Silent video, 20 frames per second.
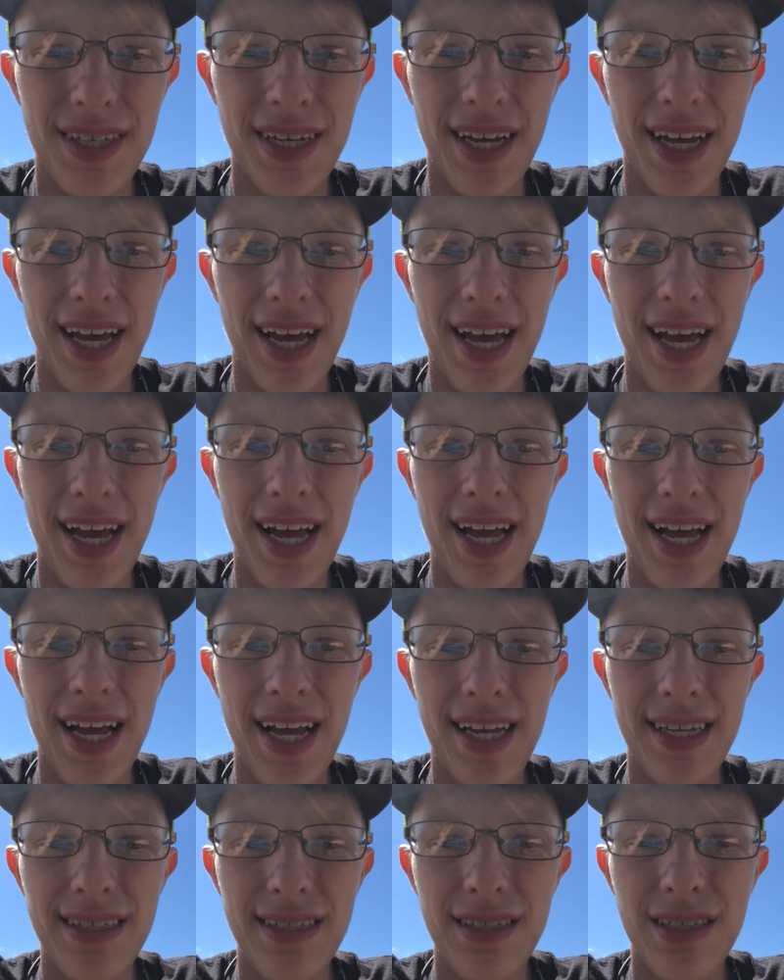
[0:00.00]

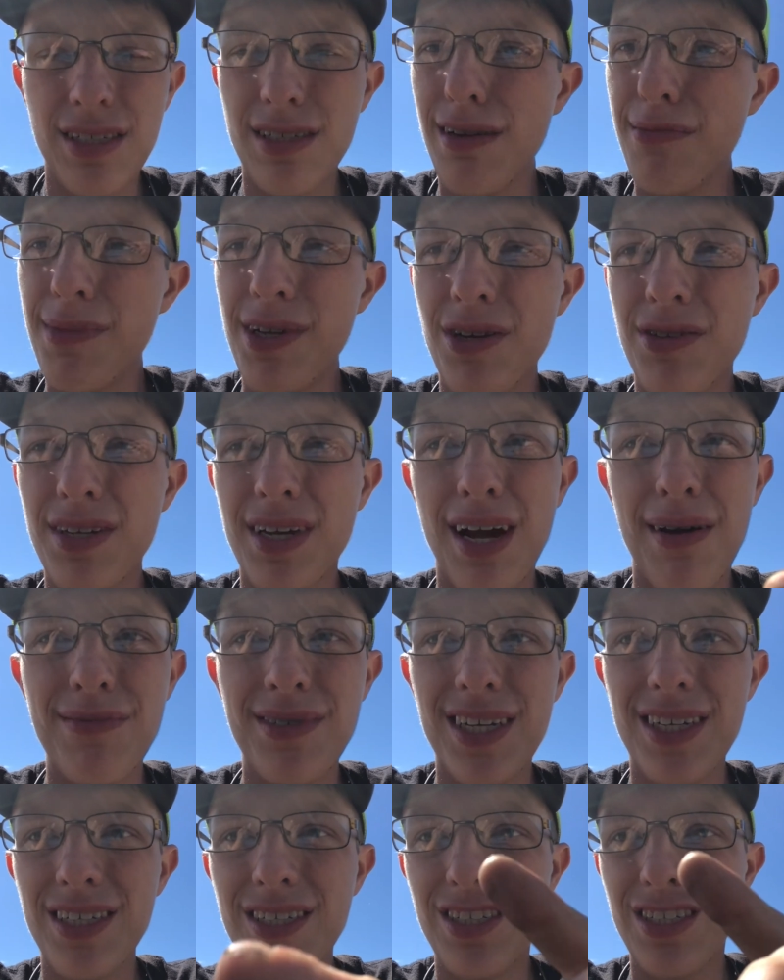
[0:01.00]
And just let me know in the comment
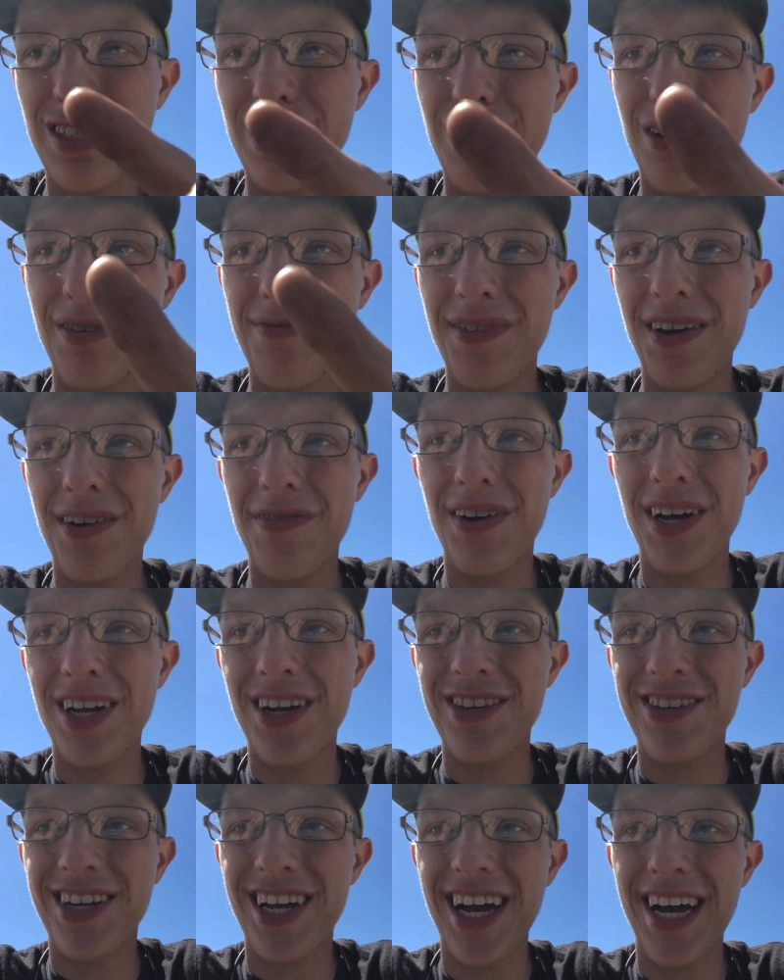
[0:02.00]
section, just so I can verify
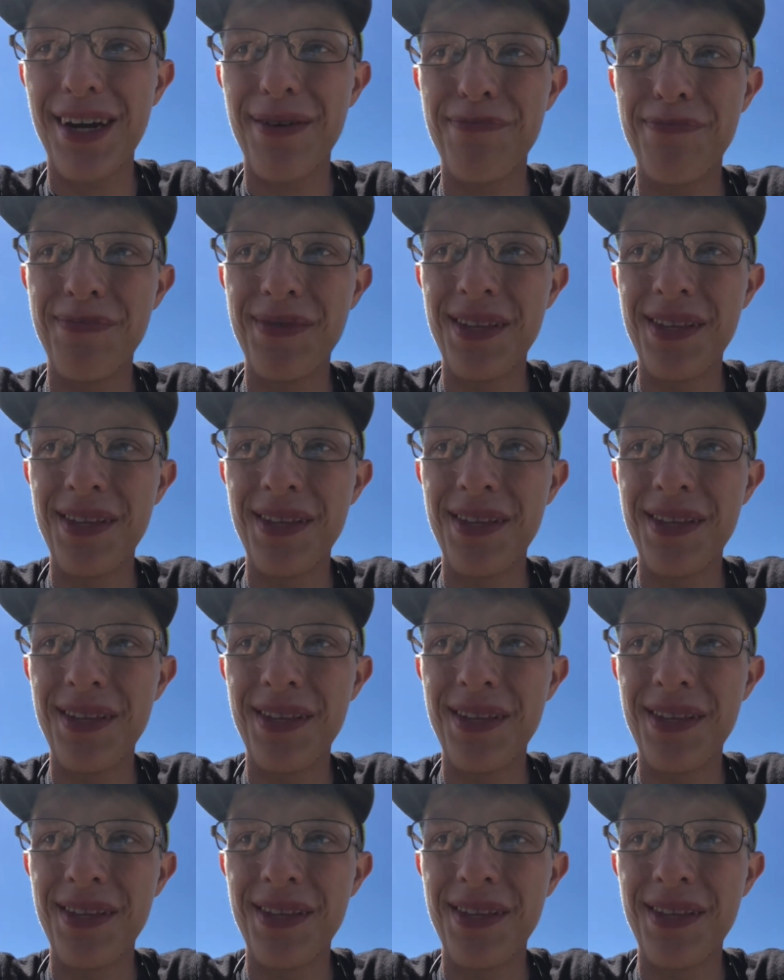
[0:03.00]
y'all got them.